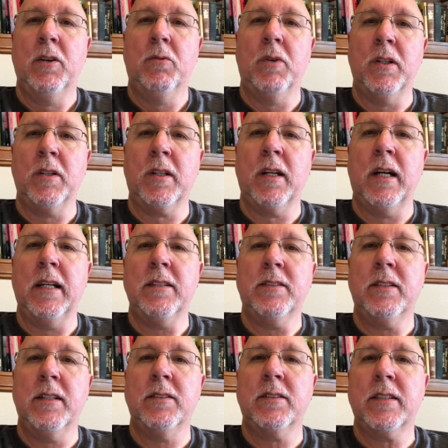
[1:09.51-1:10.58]
When God
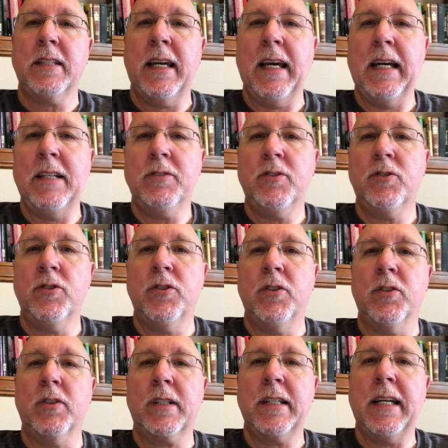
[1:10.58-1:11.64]
says, cast
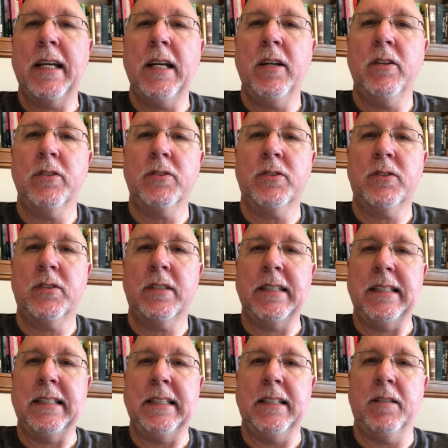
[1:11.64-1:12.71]
your cares
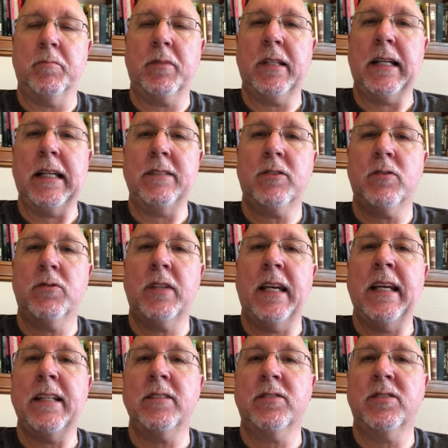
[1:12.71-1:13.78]
to him, cast those
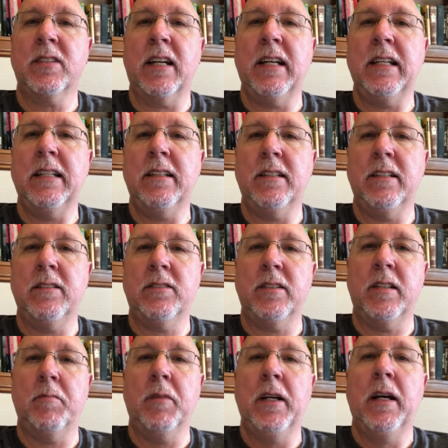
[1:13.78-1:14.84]
anxieties to
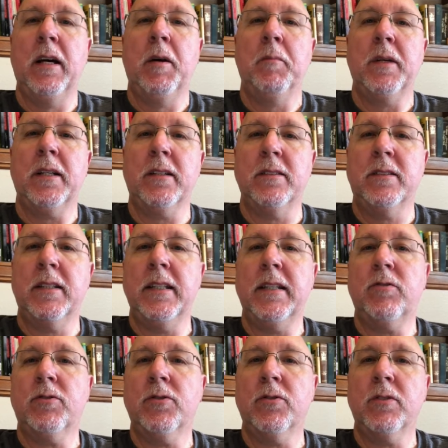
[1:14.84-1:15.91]
him, because he
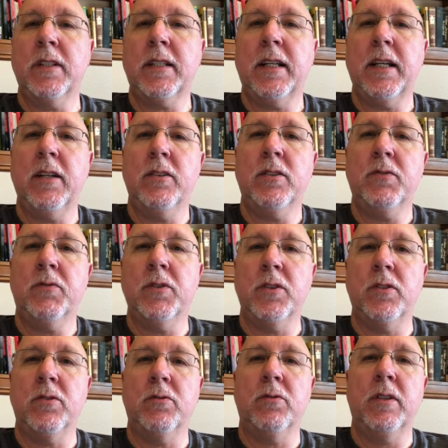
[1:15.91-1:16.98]
truly cares for
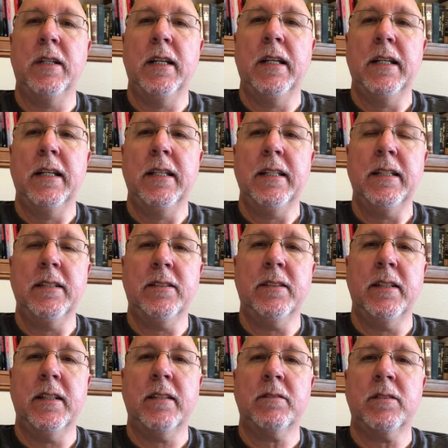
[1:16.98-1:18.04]
you, he is
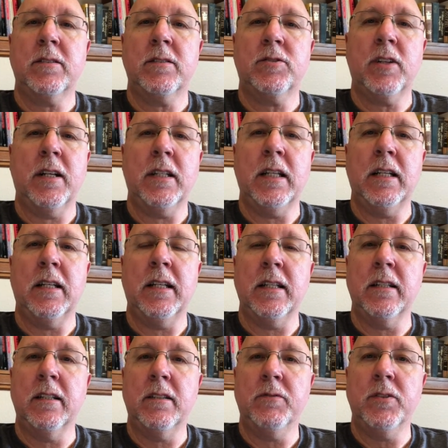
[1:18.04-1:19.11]
saying, child, I
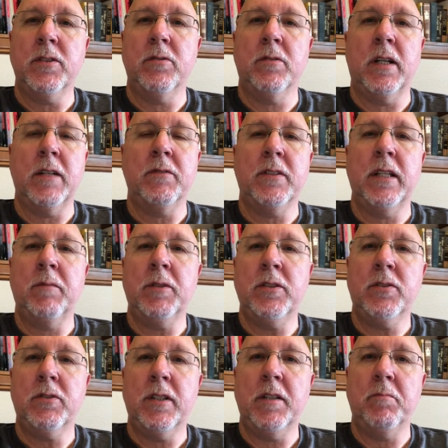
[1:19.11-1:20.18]
love you. I've
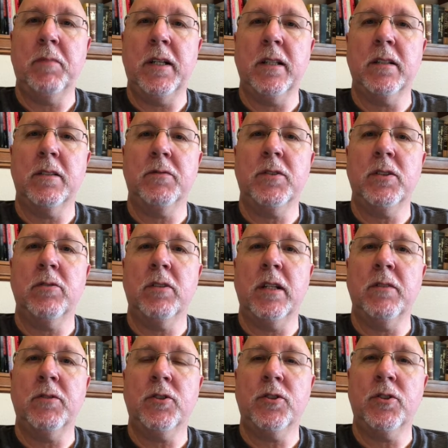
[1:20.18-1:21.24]
demonstrated my love to you.
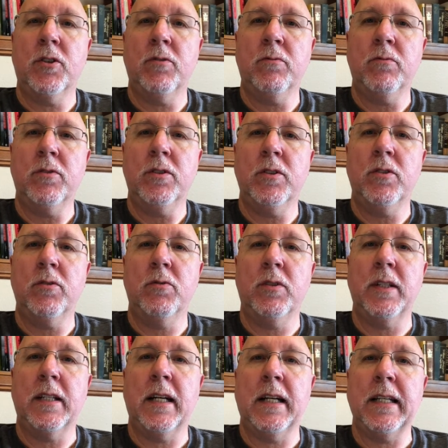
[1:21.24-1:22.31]
I've shown to you
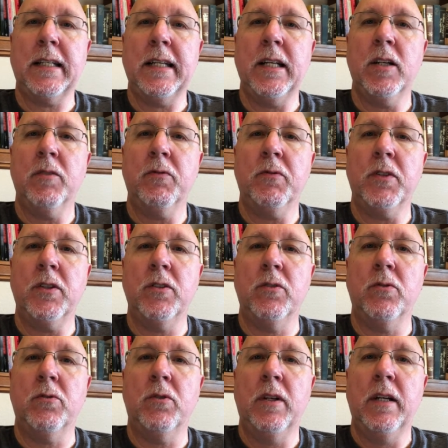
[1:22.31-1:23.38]
that I care for
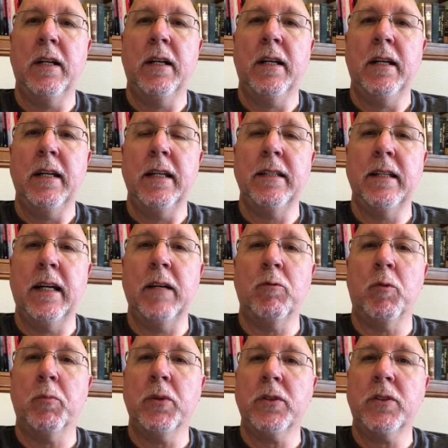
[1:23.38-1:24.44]
you, and that I
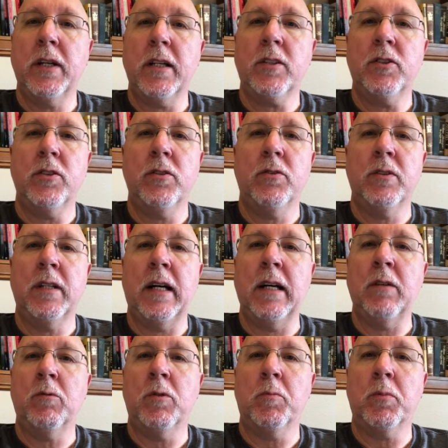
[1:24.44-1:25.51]
will protect you, and
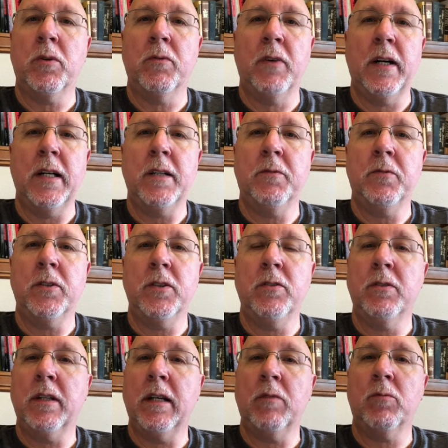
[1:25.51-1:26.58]
I will provide for
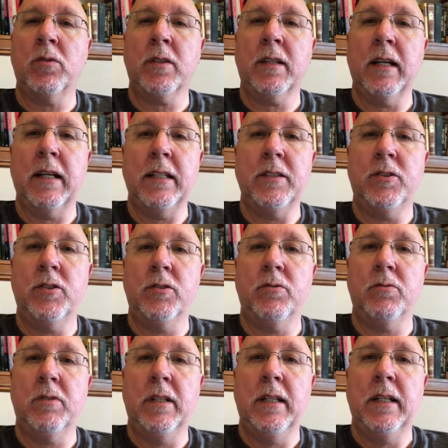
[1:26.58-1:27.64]
you, and I will guide you.